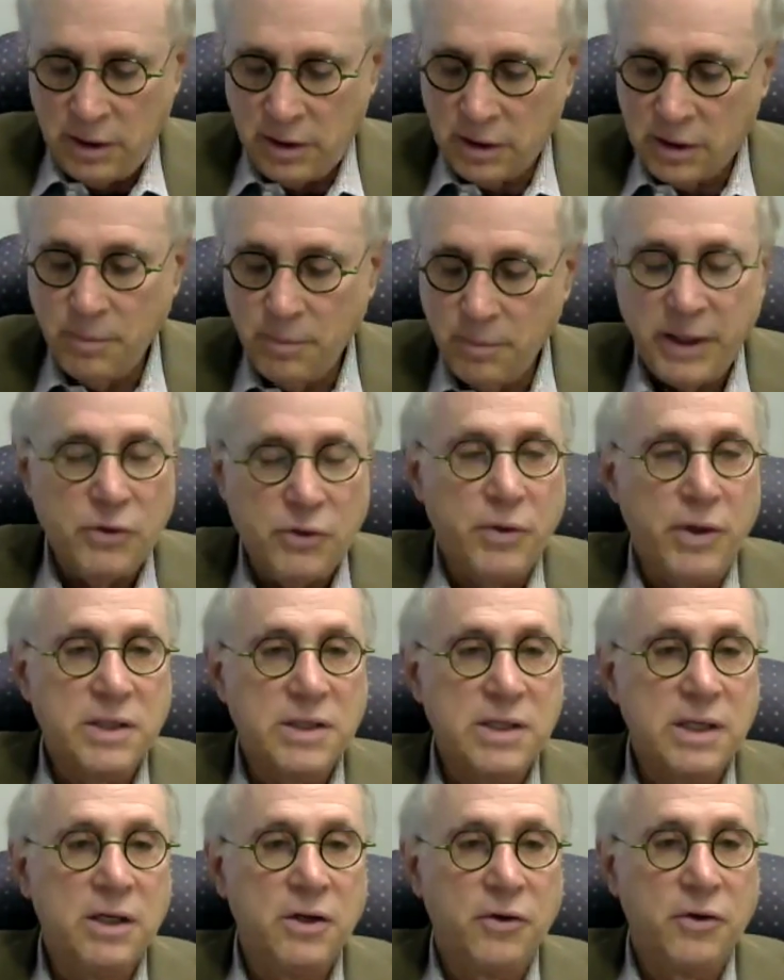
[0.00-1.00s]

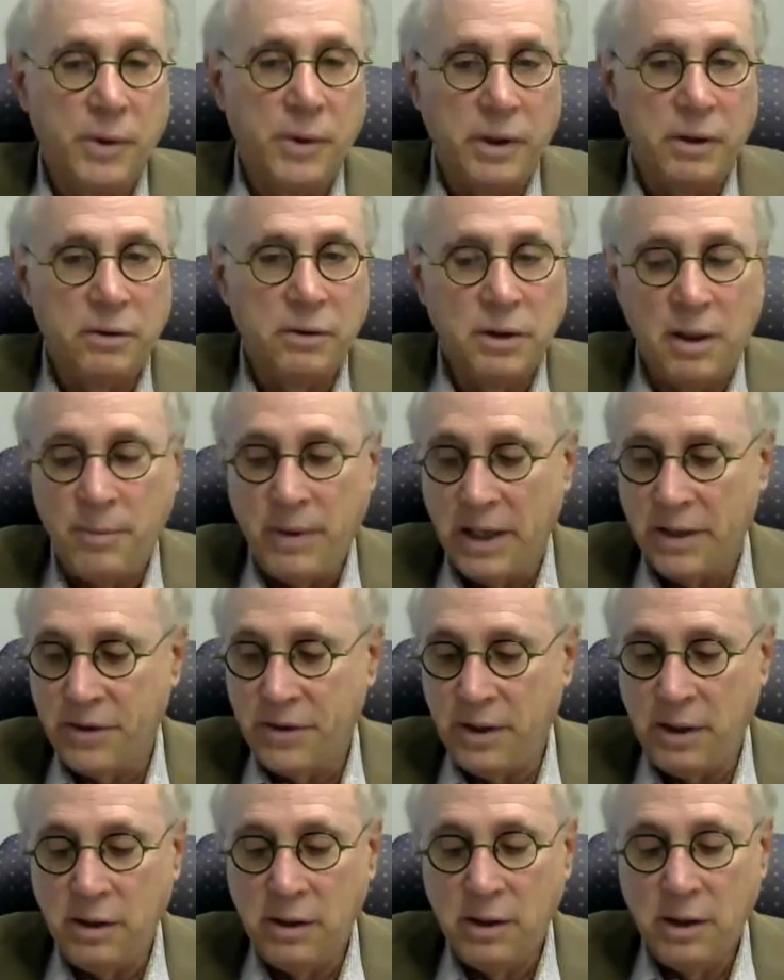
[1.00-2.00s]
compatriots in Israel about
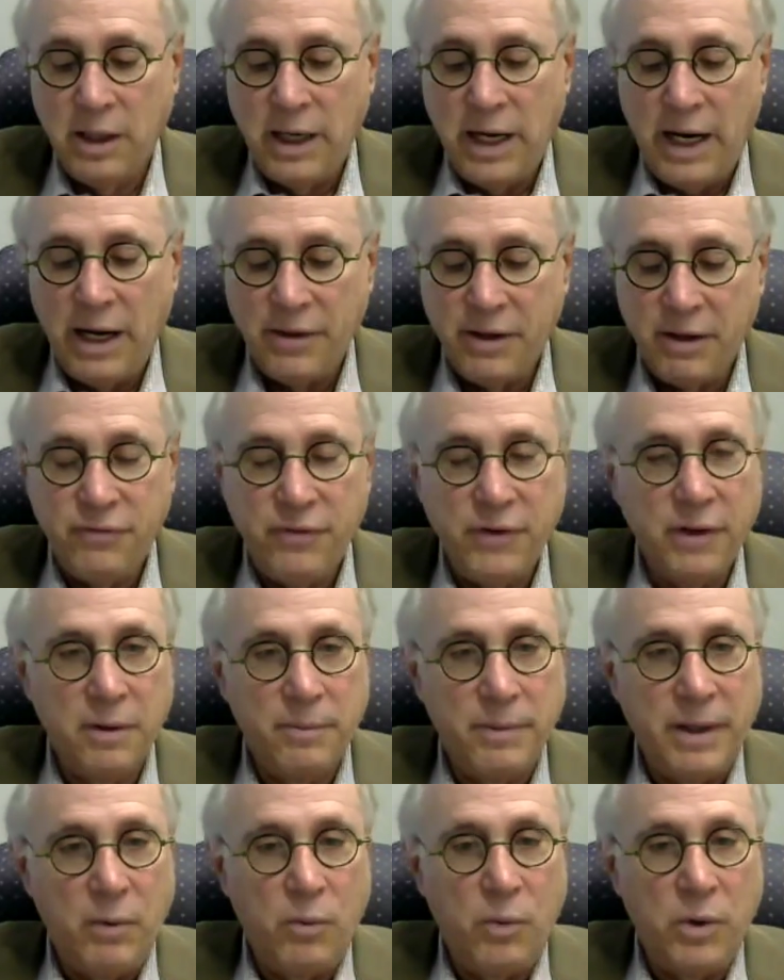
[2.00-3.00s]
how they feel
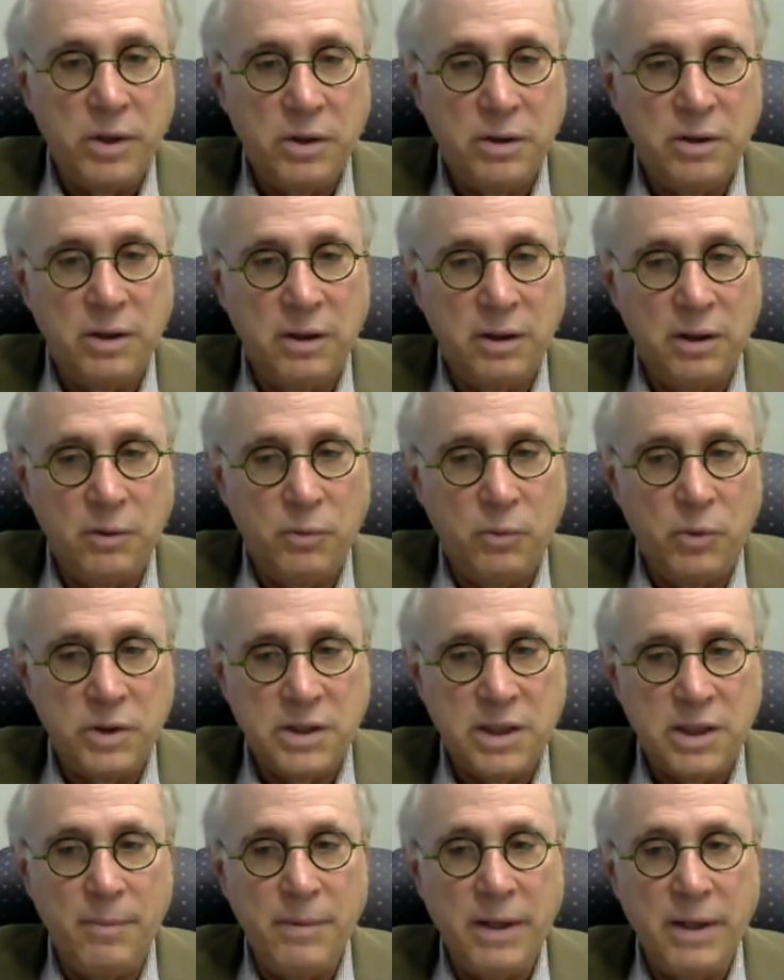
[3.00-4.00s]
about what's
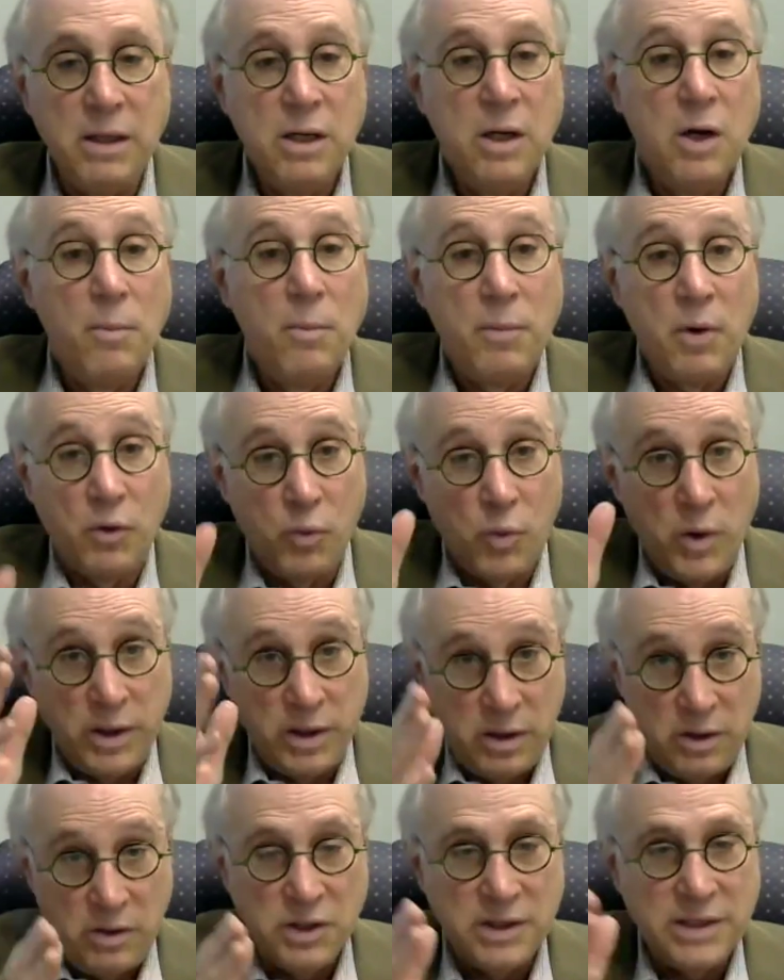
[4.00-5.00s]
coming, both
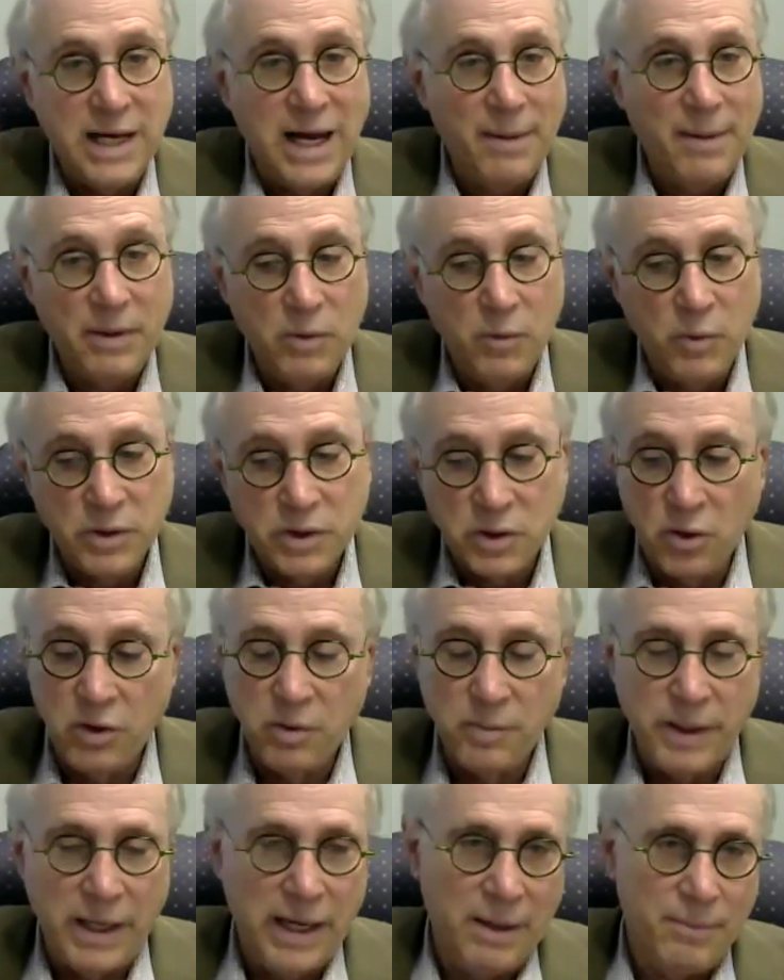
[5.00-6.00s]
what just happened and what's going to
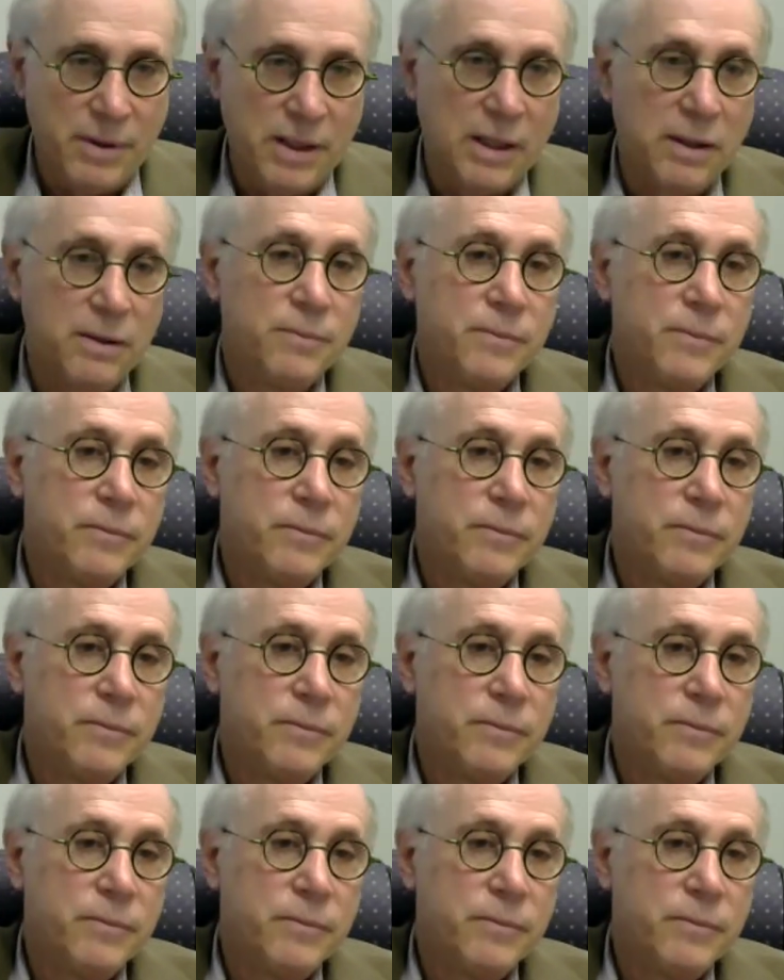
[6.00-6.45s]
be happening.